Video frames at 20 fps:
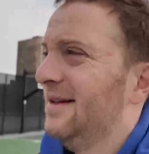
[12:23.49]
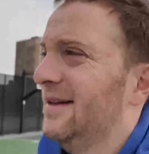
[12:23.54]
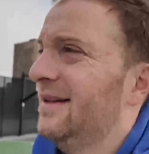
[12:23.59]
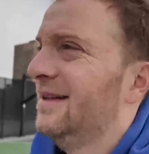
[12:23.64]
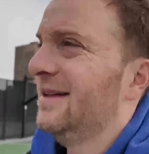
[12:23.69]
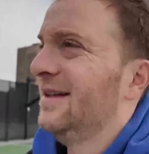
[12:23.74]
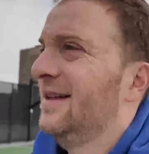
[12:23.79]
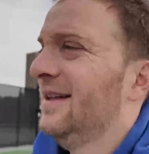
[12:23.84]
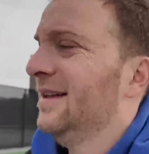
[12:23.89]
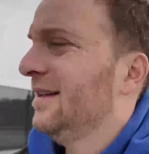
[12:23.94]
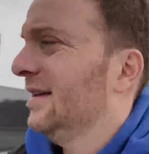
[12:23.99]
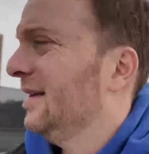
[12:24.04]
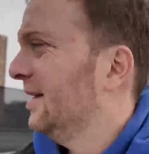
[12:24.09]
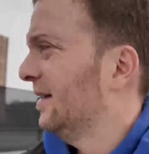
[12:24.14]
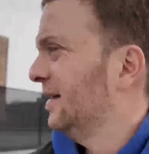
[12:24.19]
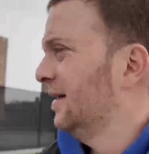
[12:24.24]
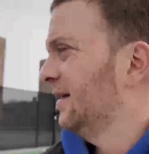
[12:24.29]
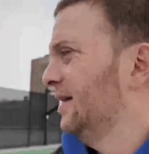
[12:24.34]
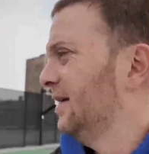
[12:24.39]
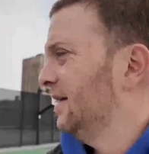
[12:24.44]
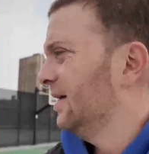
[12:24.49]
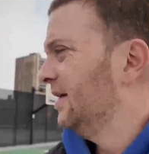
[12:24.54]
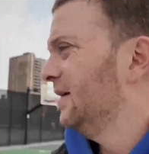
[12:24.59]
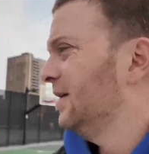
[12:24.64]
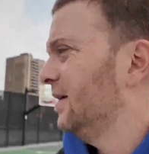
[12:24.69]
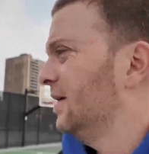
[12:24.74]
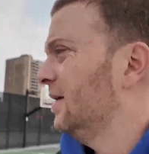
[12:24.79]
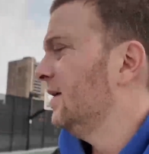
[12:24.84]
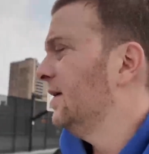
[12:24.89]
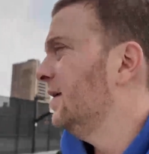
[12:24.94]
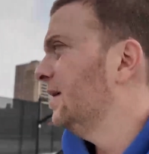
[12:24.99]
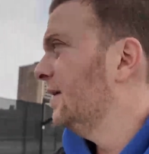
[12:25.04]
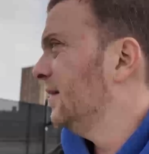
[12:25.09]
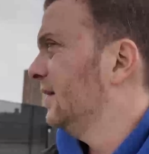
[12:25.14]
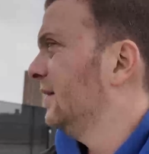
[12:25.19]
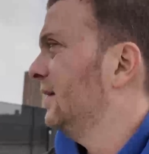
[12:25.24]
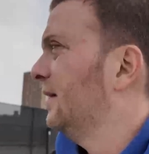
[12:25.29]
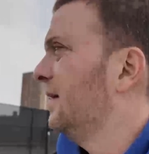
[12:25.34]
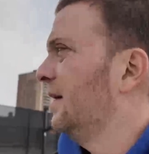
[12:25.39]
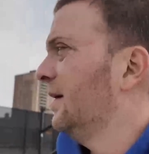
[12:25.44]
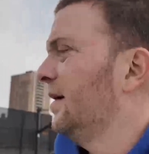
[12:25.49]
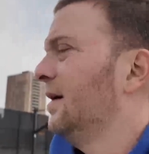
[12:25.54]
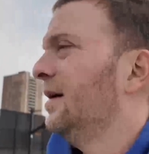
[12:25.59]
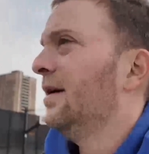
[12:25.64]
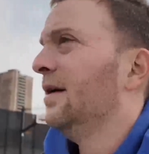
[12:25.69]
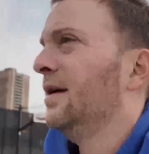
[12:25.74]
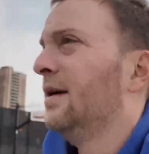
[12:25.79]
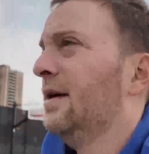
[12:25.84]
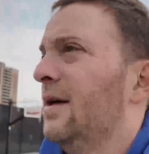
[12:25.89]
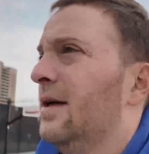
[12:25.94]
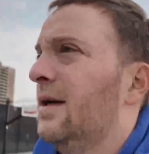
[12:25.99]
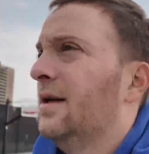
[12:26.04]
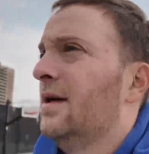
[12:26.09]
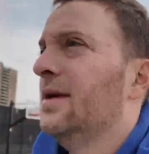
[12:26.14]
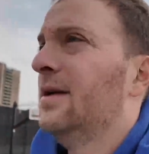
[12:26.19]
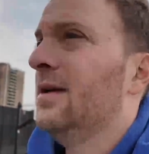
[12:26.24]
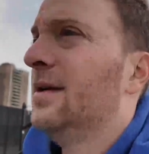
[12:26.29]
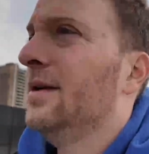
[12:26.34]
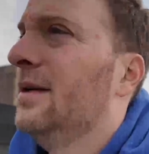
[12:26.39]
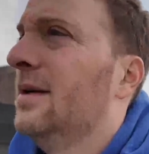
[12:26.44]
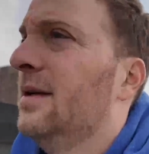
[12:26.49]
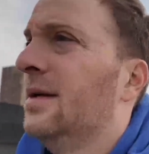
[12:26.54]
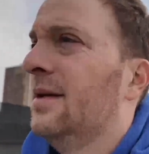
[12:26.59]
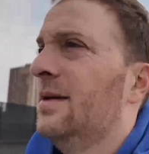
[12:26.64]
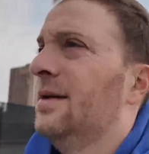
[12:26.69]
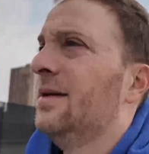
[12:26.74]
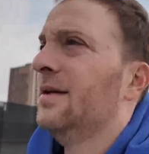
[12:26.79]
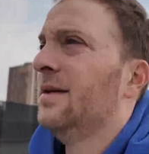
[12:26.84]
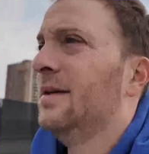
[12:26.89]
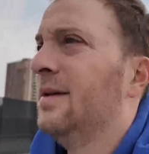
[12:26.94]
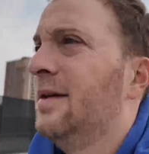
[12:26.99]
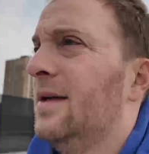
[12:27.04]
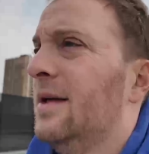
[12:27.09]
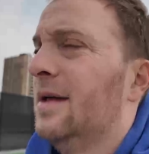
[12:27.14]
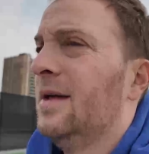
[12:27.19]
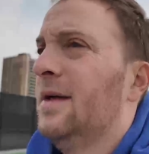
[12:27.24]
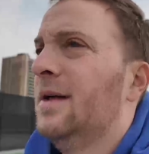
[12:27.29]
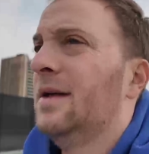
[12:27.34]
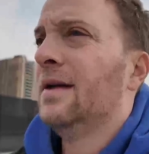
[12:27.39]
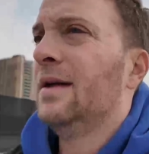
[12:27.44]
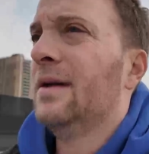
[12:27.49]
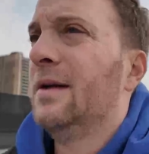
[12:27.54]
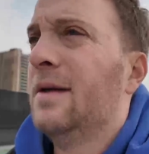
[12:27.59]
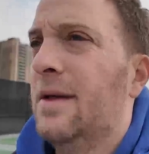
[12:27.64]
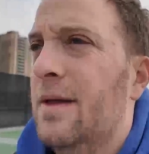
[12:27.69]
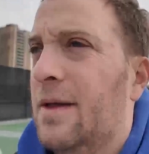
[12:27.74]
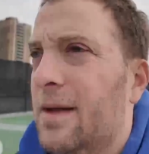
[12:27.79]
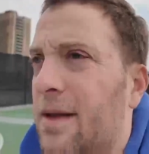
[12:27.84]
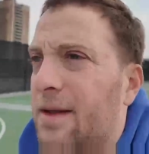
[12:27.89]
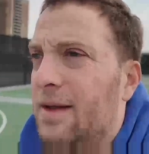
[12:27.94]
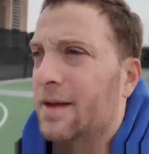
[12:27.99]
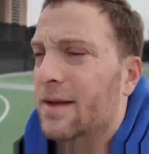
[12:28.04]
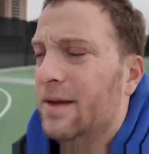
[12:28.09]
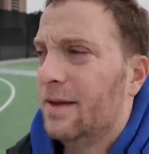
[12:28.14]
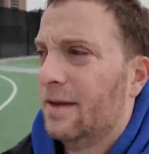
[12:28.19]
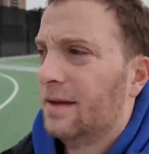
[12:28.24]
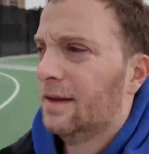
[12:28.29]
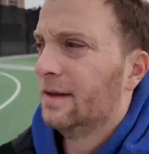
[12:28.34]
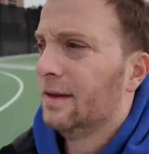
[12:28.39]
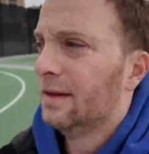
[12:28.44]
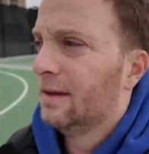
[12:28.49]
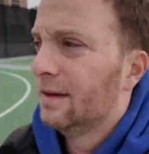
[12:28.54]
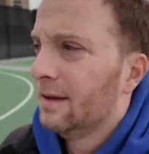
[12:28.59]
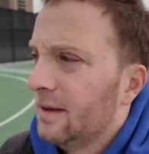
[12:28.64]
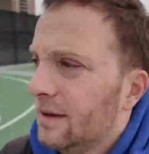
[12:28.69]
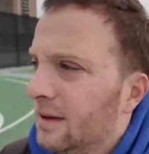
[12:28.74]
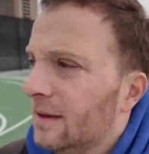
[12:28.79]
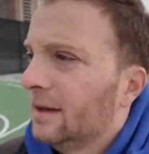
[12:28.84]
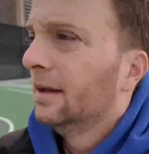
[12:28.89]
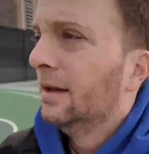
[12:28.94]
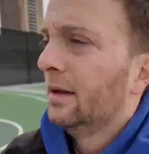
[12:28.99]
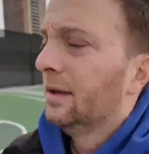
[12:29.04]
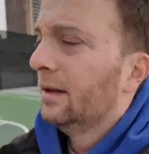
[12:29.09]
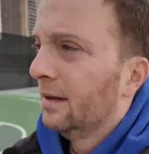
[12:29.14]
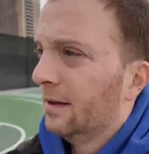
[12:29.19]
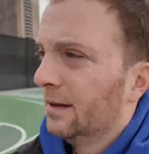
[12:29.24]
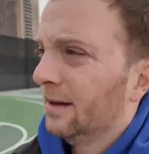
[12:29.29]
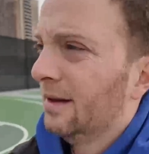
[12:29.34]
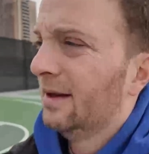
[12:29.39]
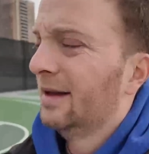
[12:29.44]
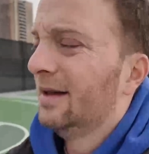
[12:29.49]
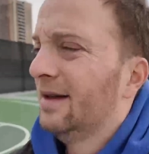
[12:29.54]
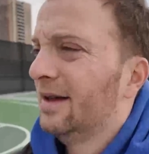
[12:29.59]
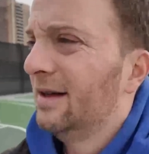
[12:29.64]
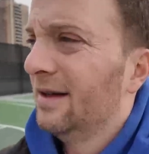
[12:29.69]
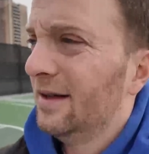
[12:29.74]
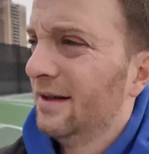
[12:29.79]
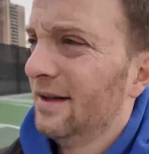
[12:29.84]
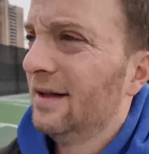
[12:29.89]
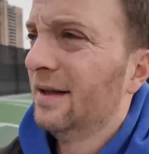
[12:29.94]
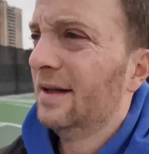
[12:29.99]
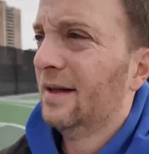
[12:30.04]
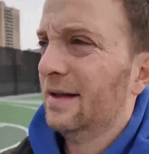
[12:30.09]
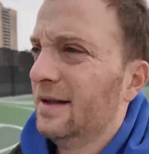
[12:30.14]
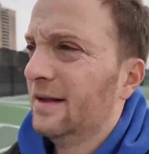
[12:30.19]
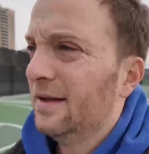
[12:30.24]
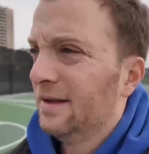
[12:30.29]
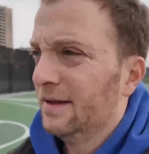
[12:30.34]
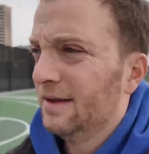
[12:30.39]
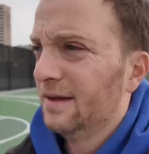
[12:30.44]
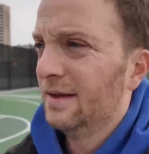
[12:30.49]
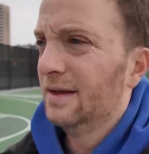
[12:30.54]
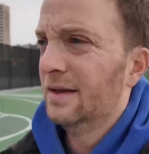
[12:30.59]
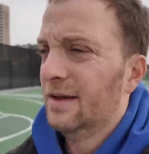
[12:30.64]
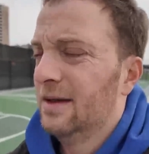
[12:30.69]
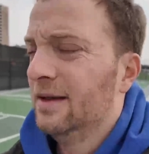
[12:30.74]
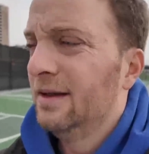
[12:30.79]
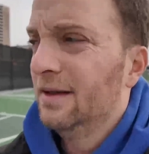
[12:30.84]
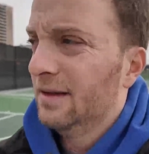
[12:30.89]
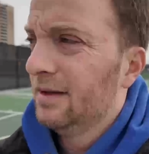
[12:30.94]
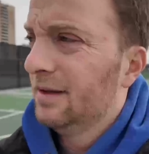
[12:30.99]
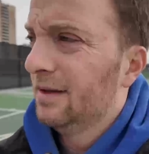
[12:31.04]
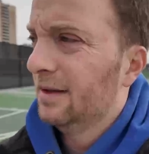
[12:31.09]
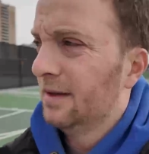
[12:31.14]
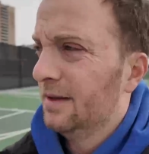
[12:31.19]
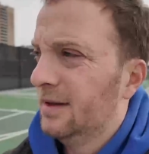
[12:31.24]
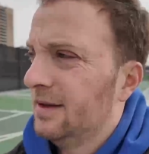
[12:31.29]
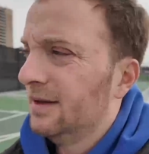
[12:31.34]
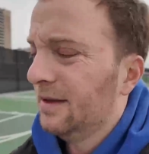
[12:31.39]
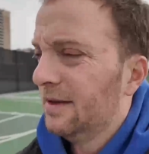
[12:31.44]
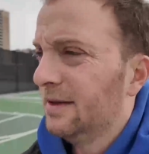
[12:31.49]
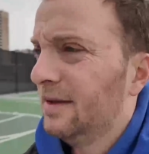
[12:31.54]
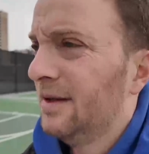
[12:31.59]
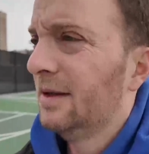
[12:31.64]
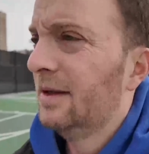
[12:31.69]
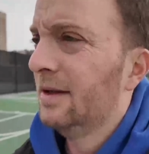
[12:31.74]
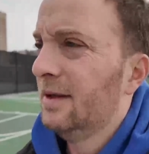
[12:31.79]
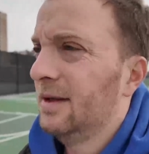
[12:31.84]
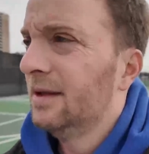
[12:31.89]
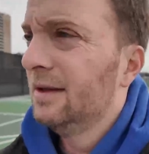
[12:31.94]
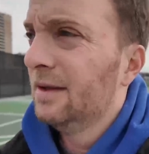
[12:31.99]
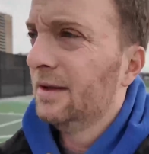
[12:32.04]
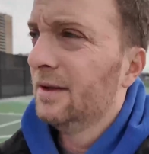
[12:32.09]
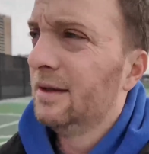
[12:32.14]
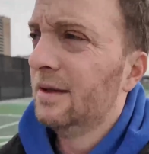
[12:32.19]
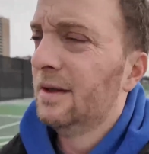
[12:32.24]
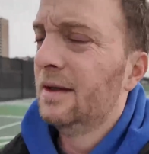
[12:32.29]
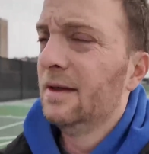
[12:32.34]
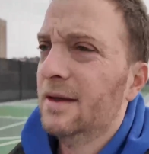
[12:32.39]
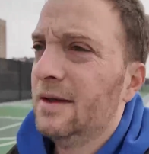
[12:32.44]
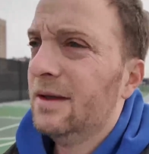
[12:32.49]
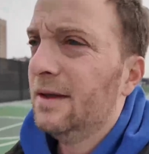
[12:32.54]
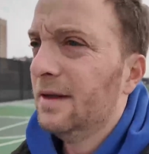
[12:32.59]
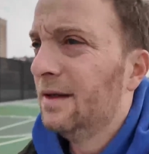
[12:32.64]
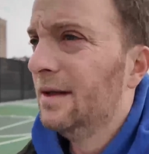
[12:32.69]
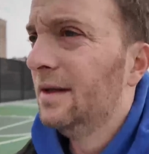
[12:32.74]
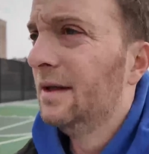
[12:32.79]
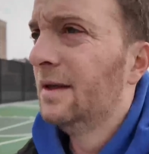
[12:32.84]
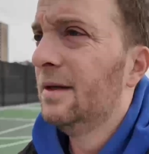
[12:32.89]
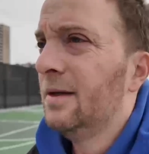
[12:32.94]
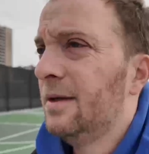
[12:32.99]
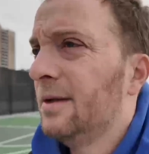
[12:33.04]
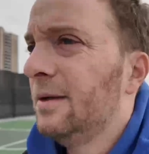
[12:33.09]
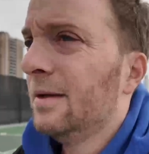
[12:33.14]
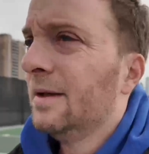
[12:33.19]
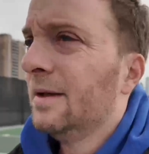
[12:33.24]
came to this as a fan and not as somebody who was sort of enterprising or trying to like tell a specific story. Like, you weren't